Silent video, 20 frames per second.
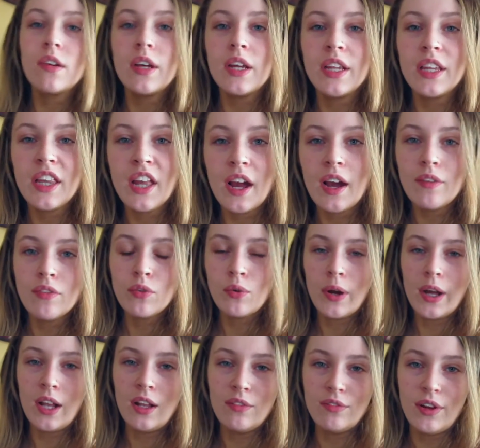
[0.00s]
it's
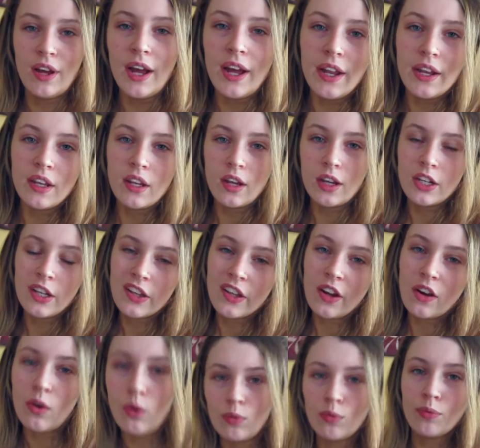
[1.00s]
12:30 and I just
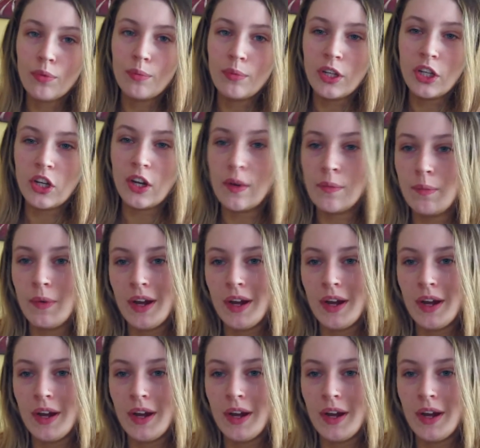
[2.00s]
got home from the gym.